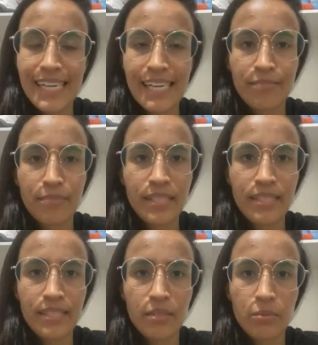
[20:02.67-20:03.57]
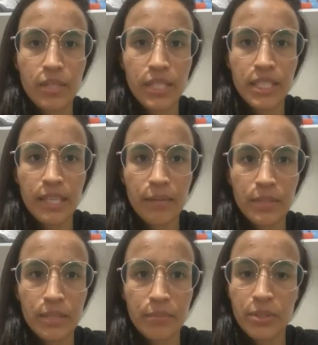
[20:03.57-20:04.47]
I've been at the World
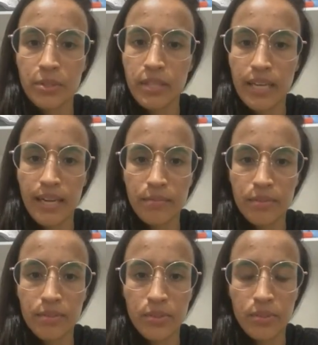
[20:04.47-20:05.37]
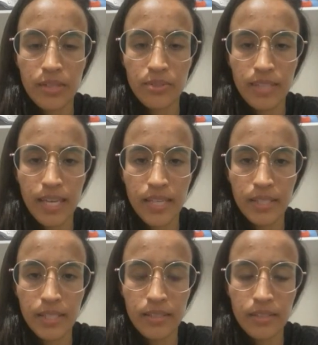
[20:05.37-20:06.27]
Championship two times,
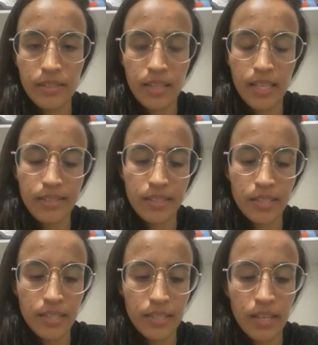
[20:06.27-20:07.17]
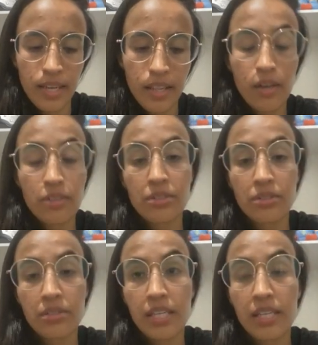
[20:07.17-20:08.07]
2019 last year, and also
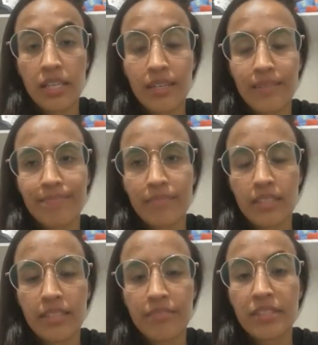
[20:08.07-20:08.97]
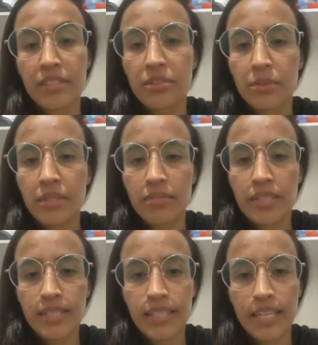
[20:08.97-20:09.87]
the FISU
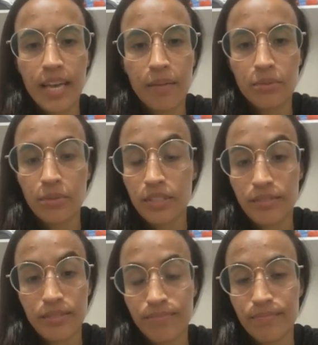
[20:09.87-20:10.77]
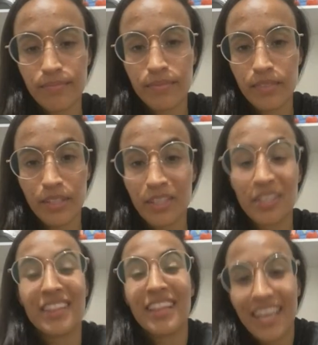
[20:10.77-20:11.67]
University Games was
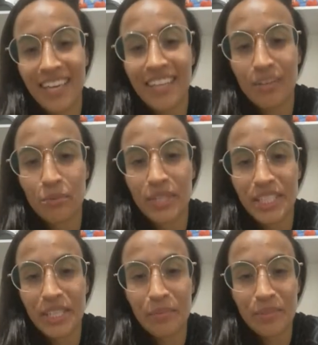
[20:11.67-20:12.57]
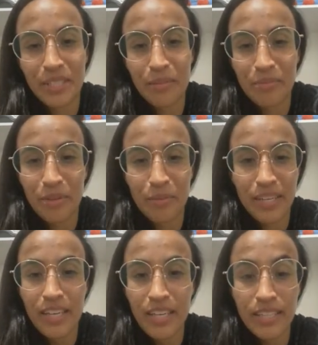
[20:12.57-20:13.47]
like a World Championship for
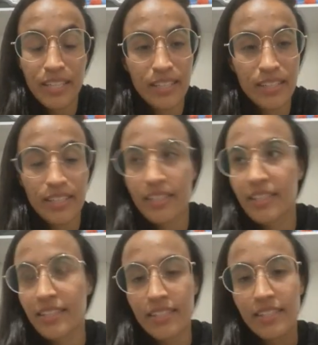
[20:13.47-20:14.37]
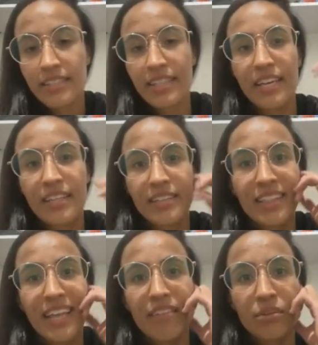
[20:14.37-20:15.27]
me. The
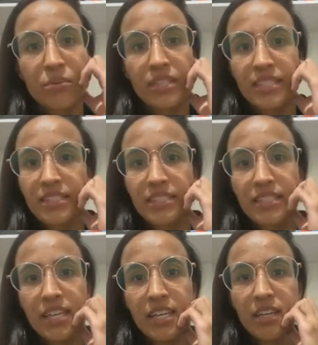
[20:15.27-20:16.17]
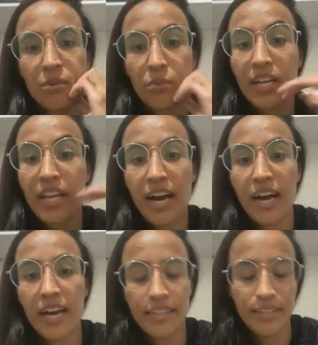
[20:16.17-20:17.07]
level was really
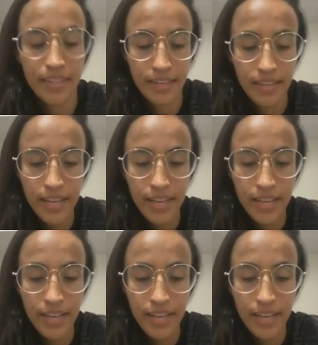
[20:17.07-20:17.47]
high there,